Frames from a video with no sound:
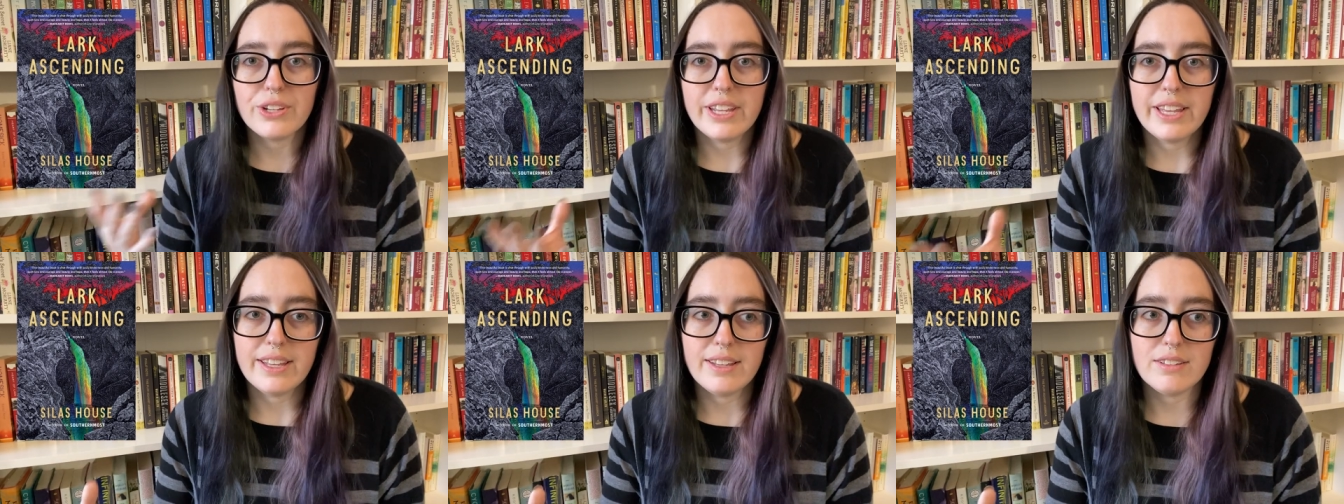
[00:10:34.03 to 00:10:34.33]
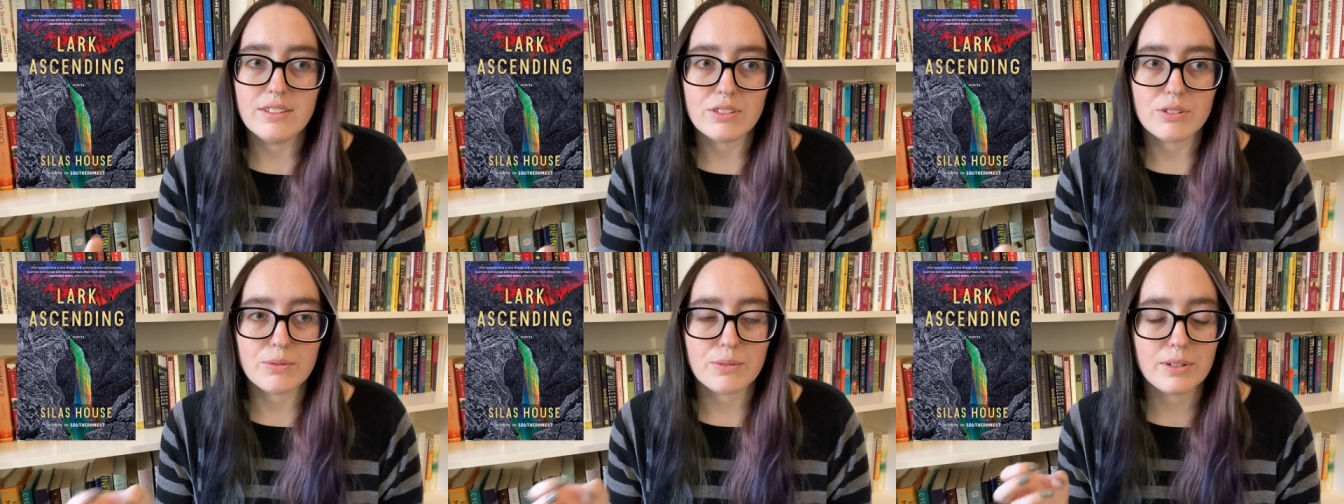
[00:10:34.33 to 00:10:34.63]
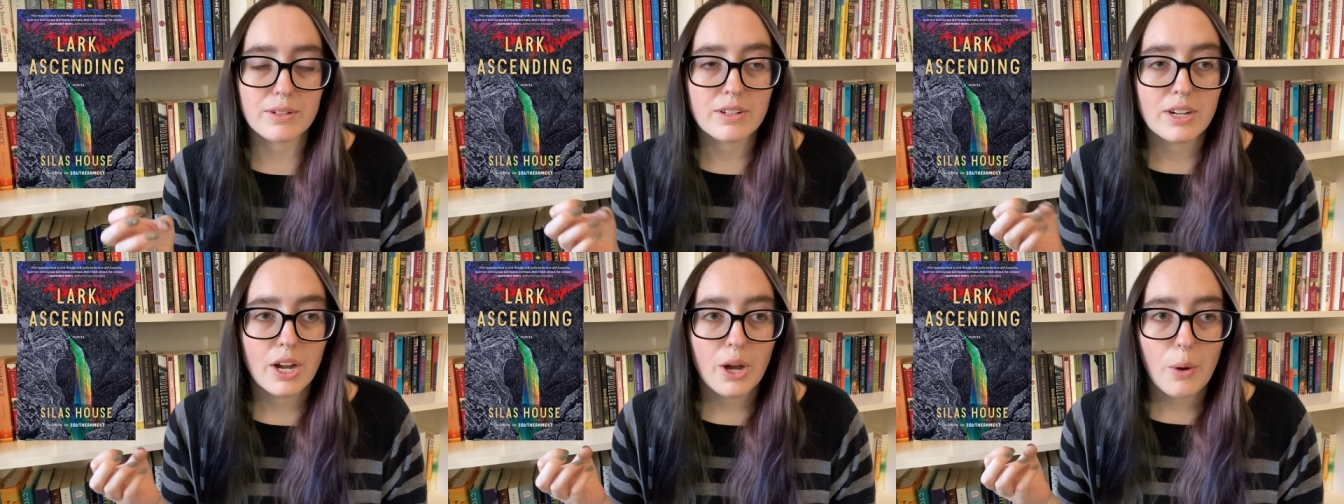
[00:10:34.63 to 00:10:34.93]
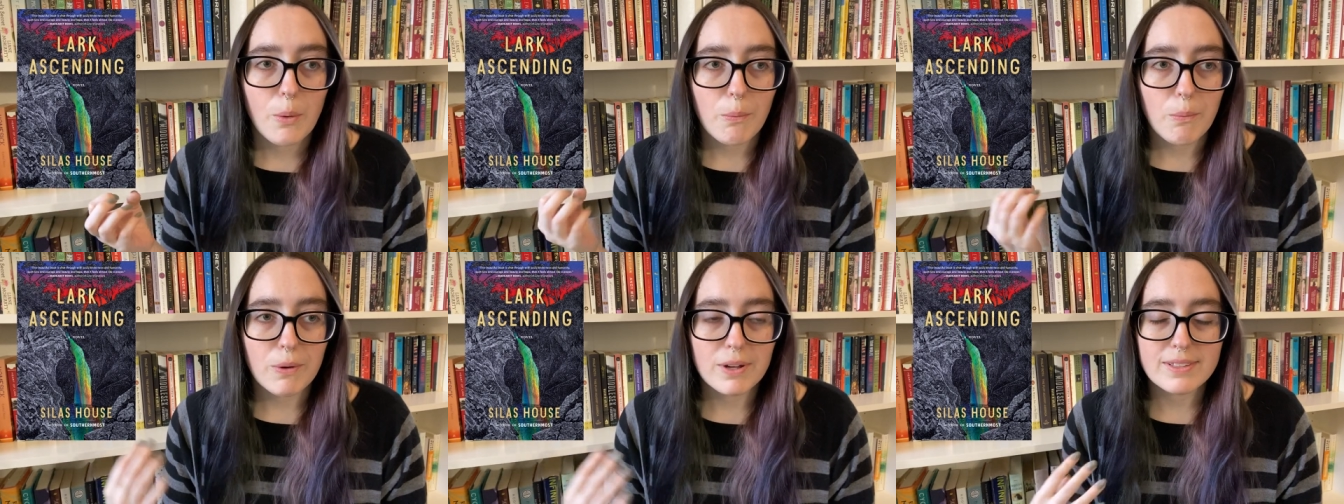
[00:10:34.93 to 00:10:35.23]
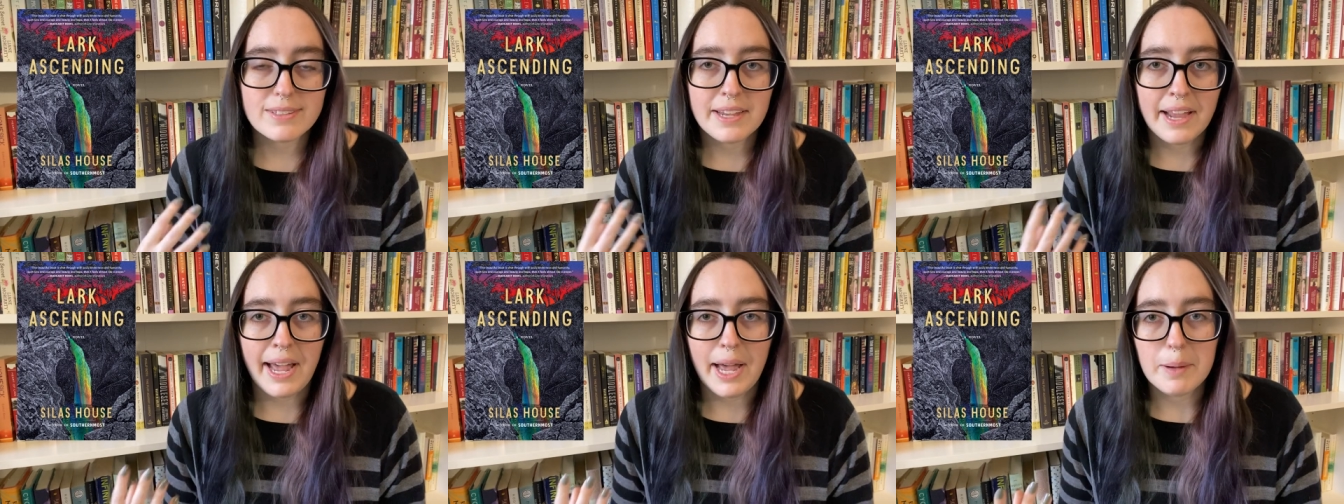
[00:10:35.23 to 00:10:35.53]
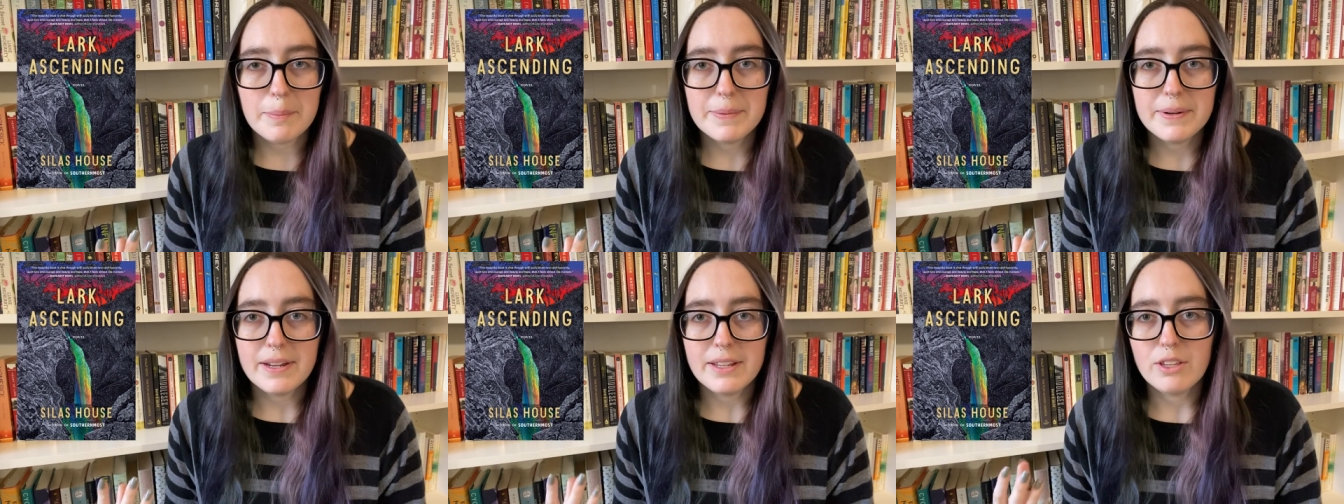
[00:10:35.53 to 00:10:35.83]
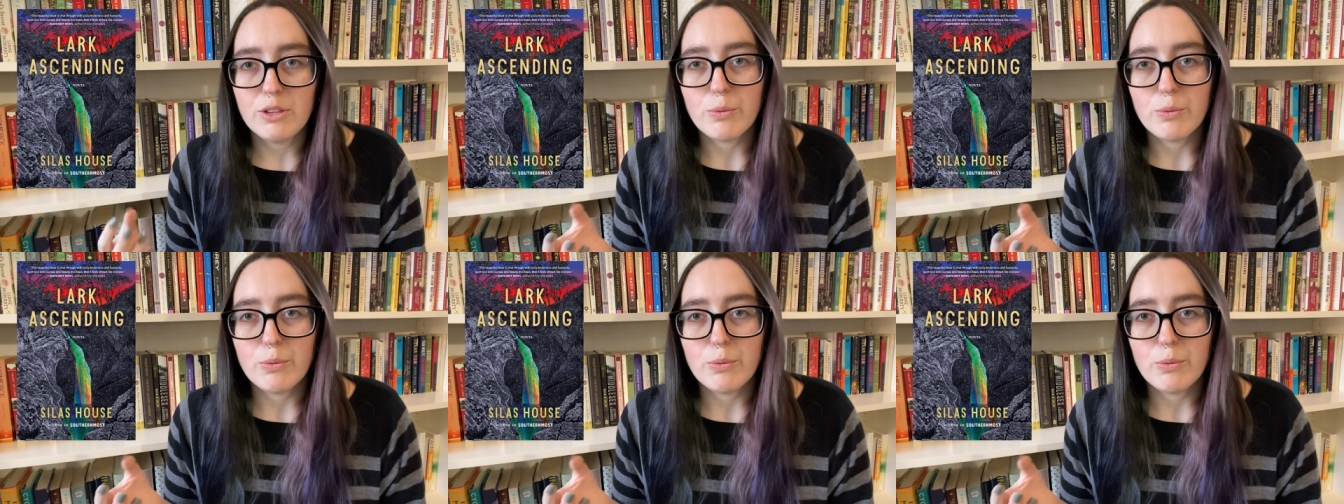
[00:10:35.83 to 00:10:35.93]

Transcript: is or what's happening.